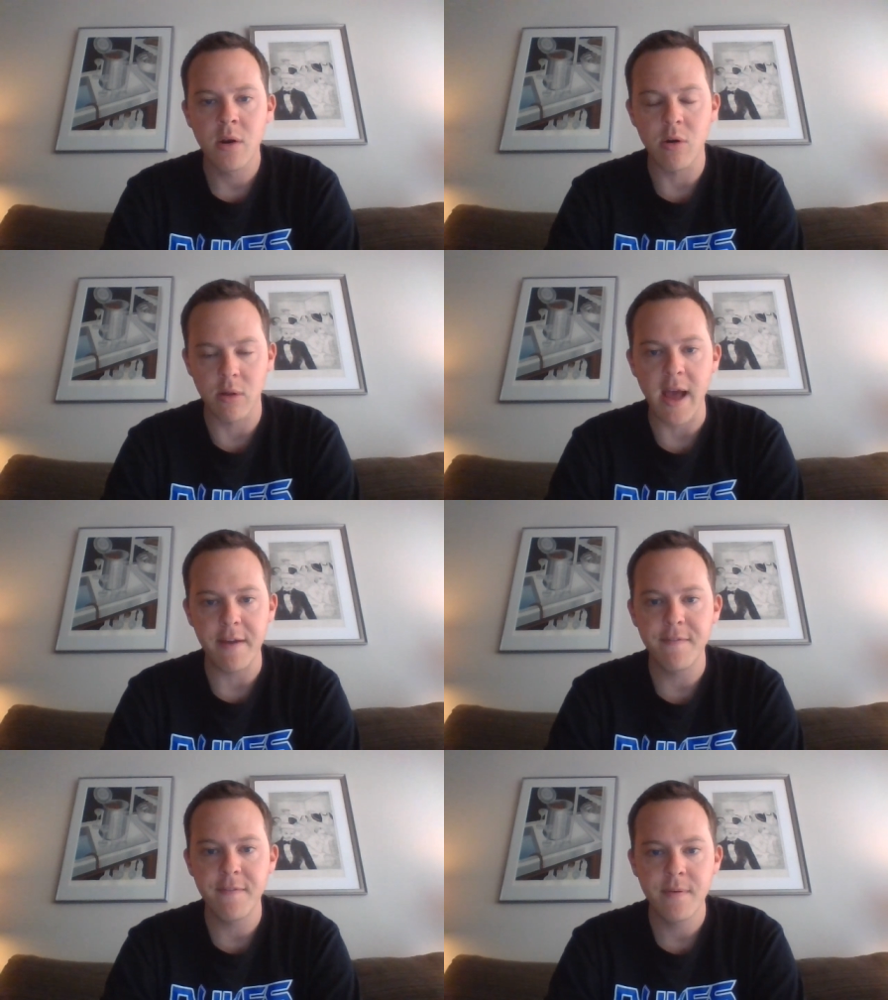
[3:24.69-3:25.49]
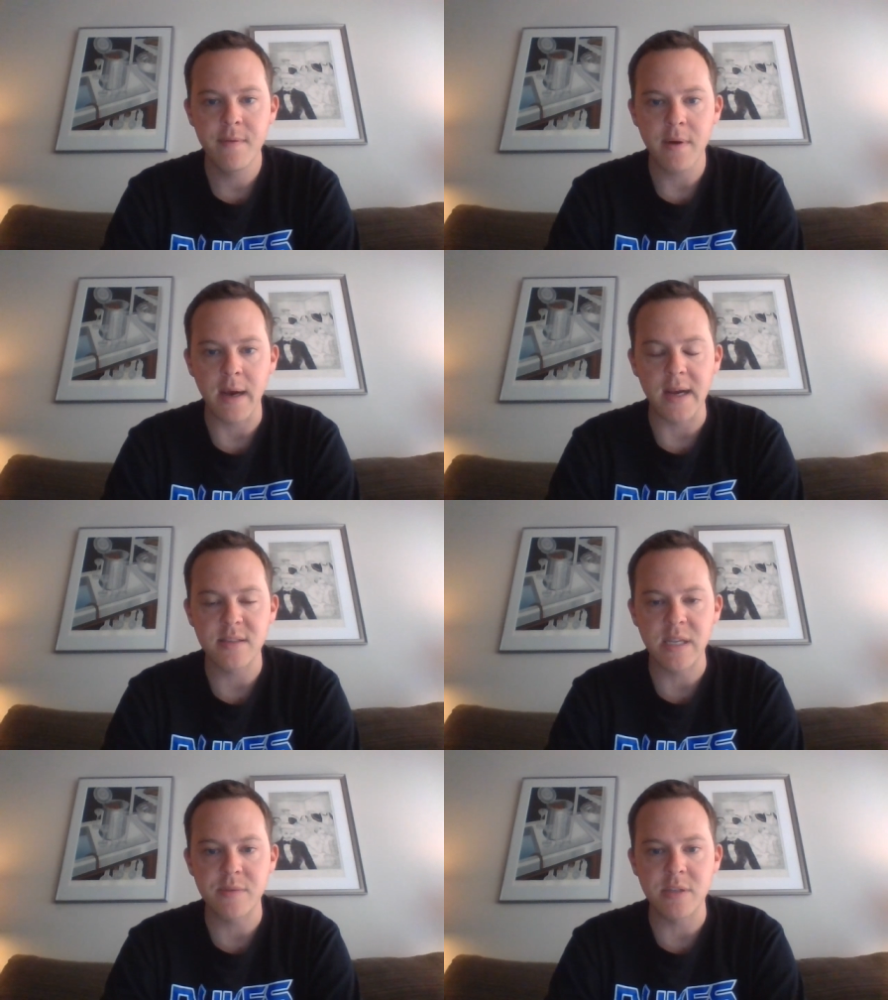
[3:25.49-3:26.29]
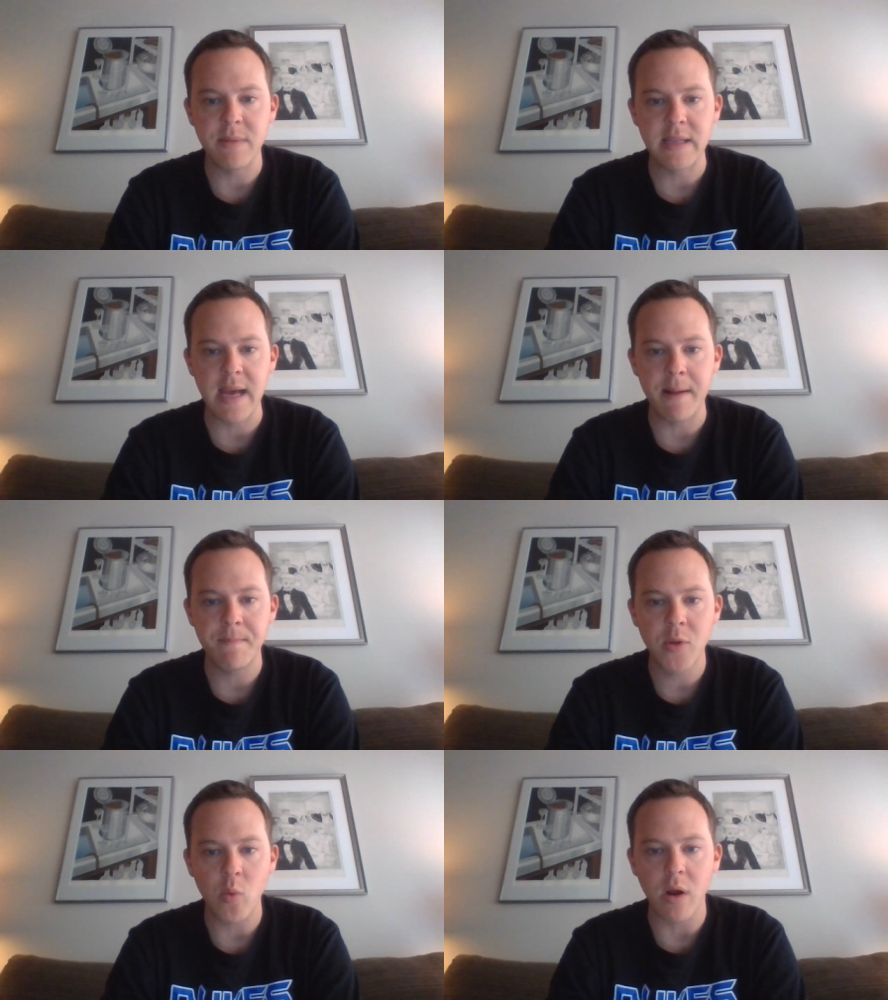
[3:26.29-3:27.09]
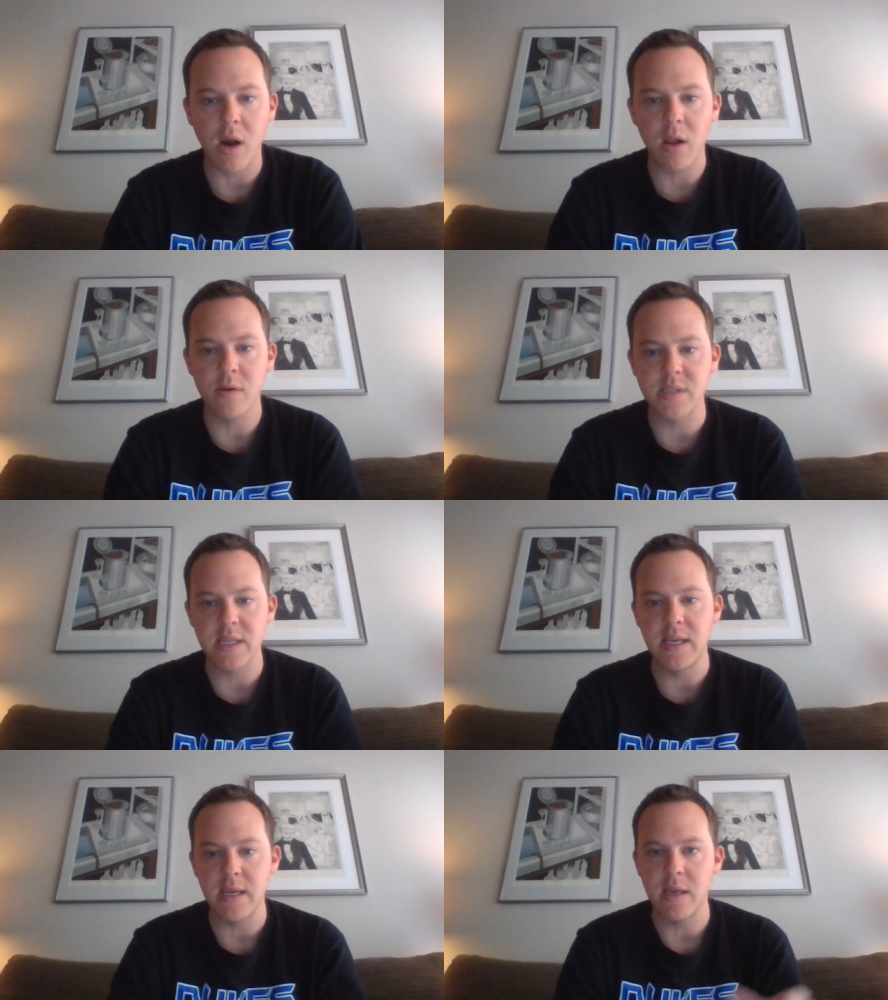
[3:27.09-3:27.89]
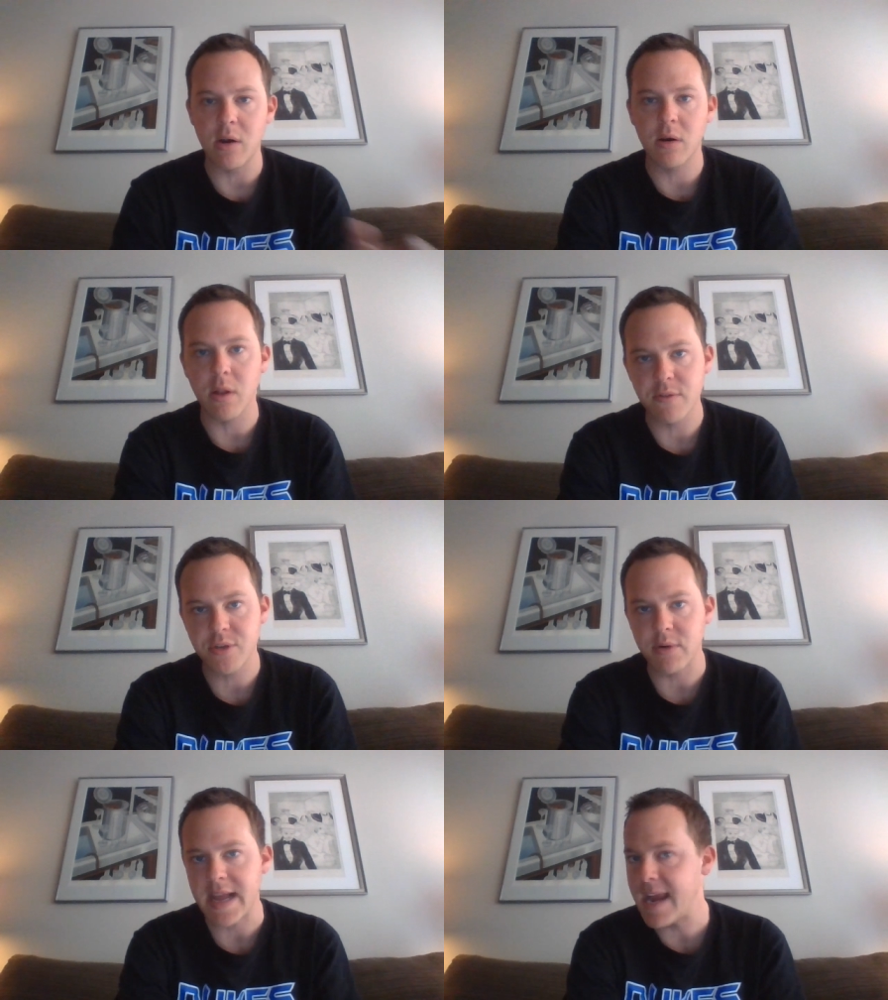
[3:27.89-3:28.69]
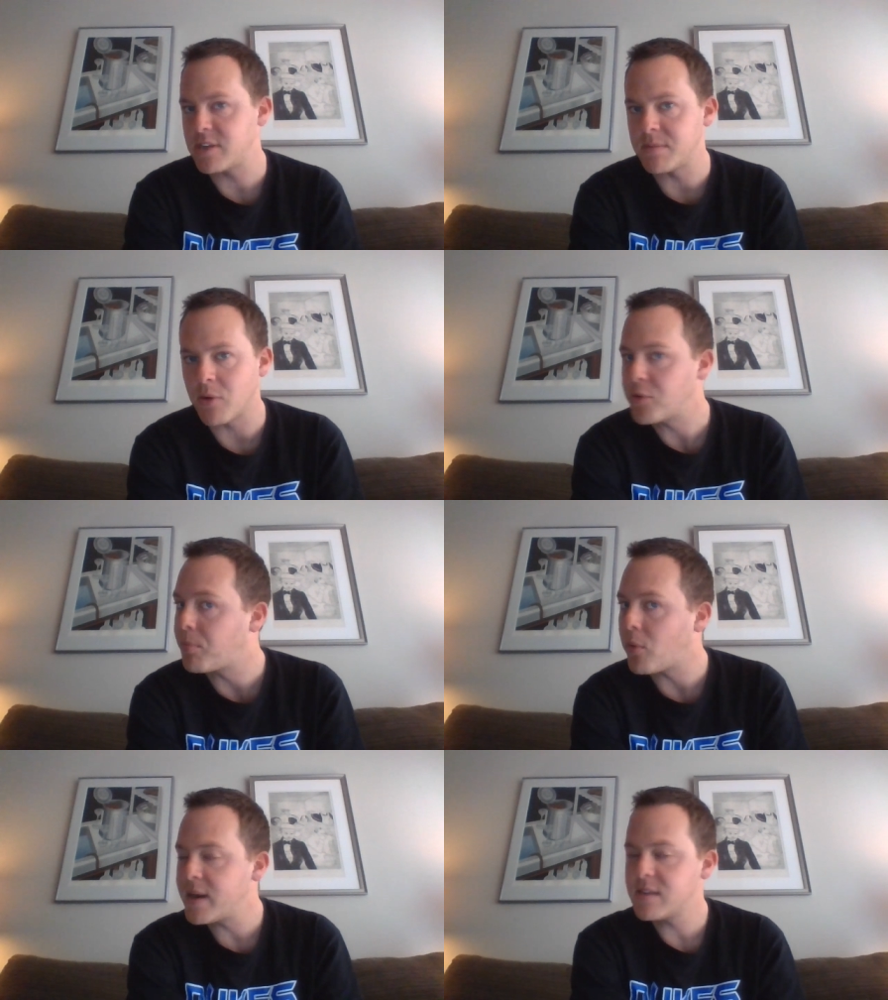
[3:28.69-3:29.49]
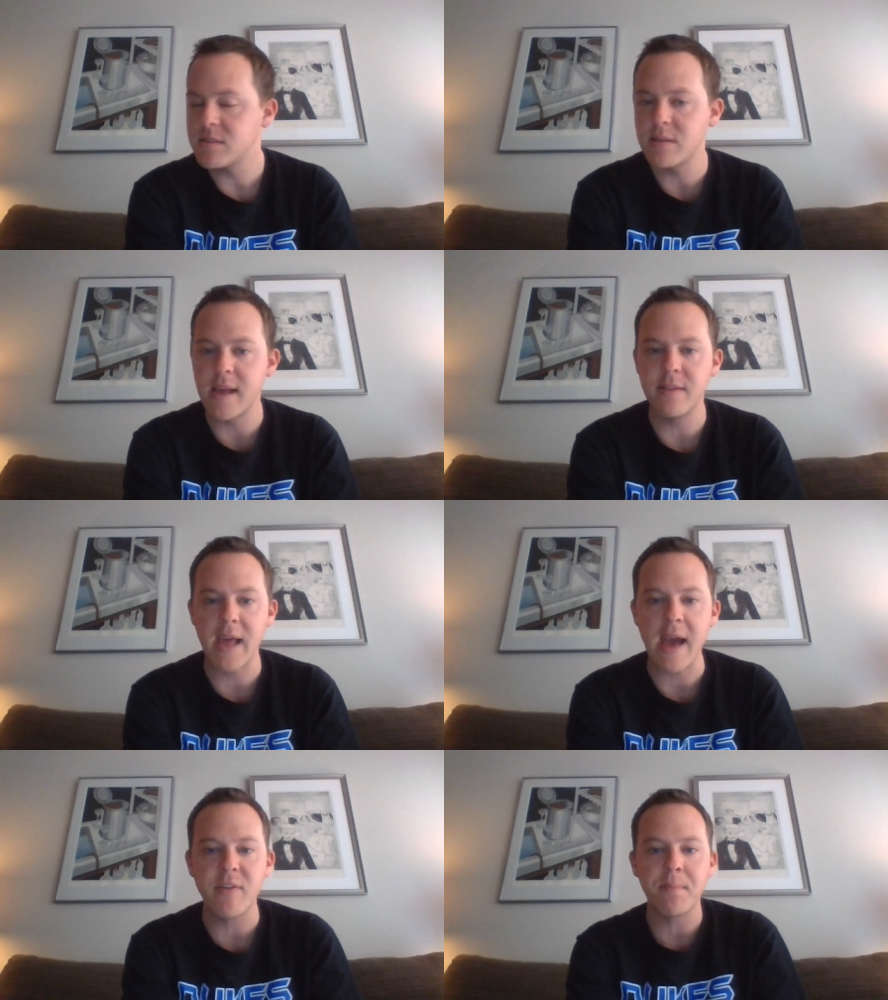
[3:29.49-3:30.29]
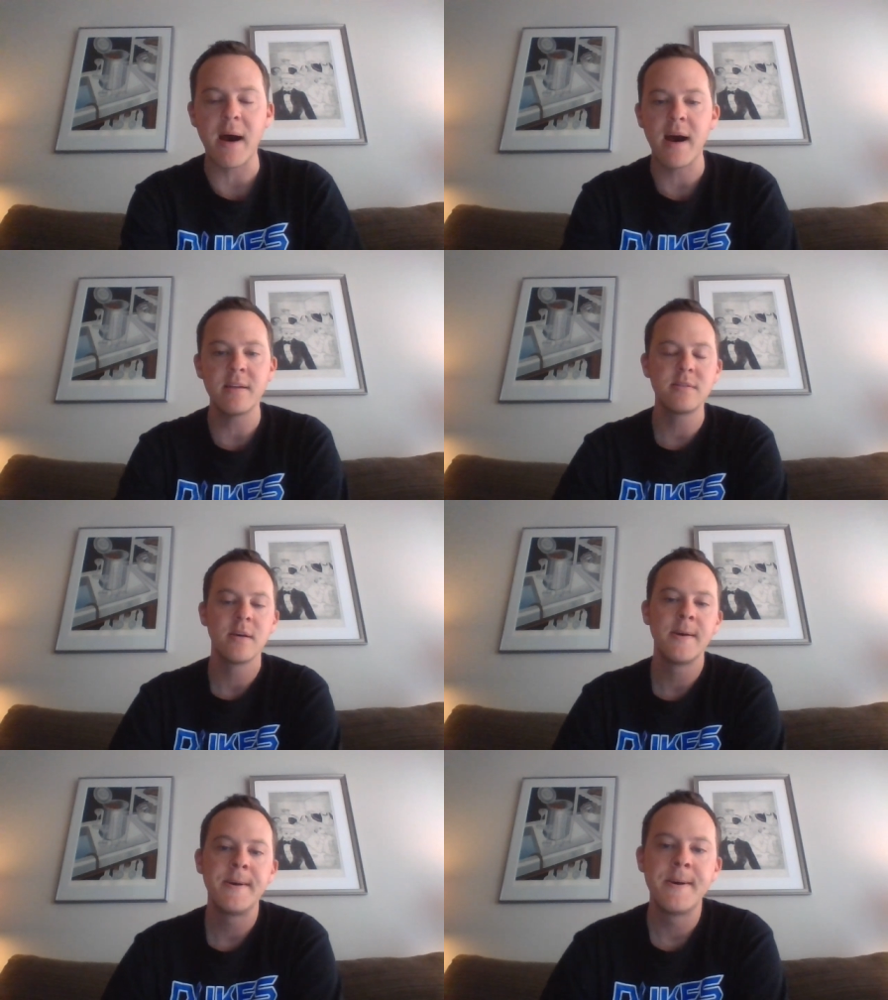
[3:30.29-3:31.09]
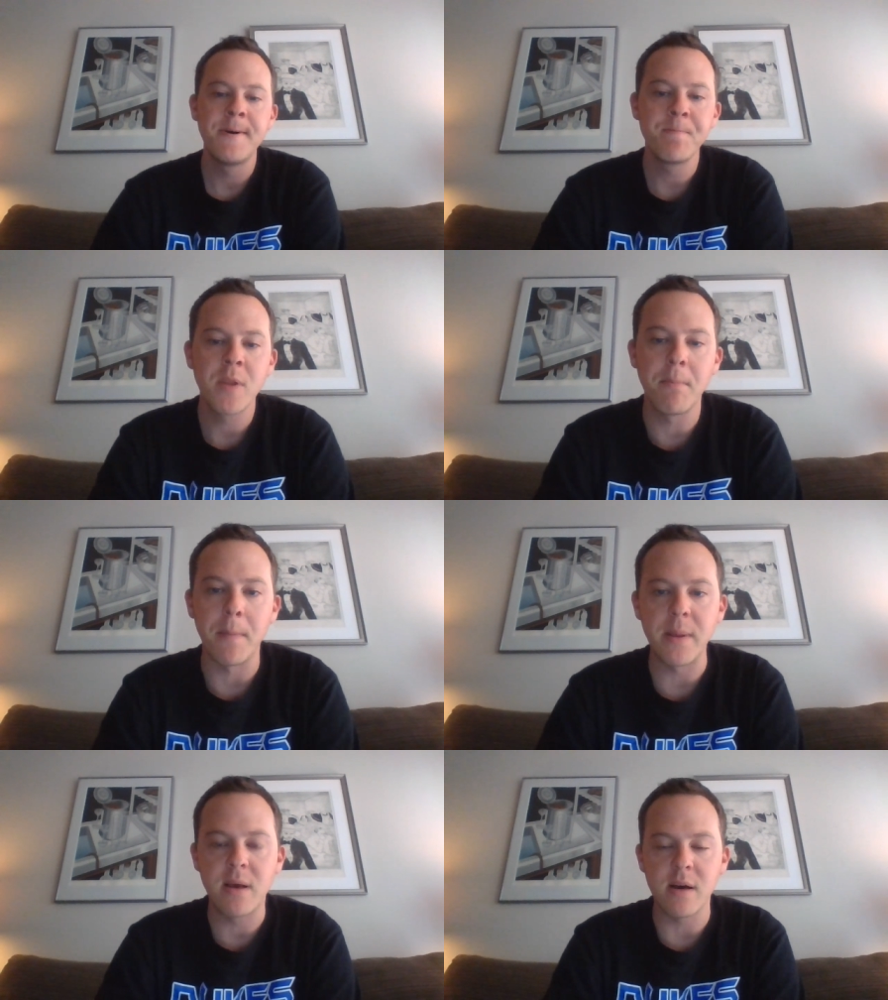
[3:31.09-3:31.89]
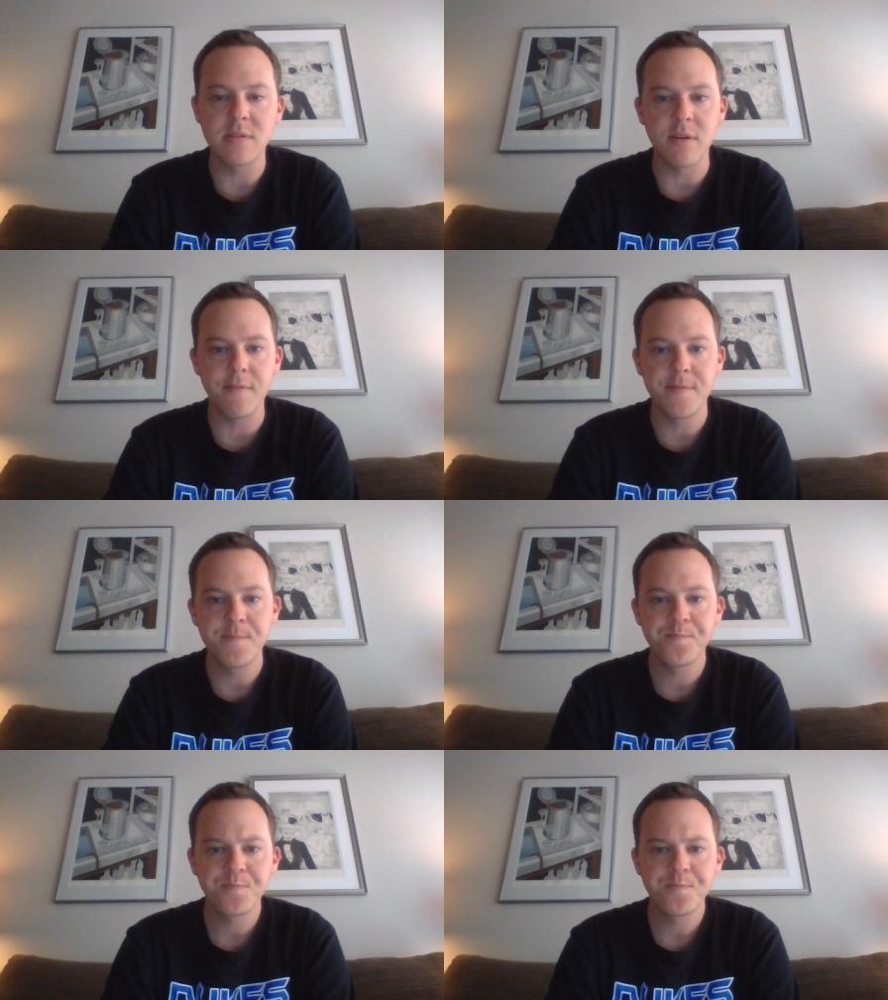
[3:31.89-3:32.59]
her life uh, it seems to me that while Carlos and Kiki are closer in age and both boys, they they have a bond, but because of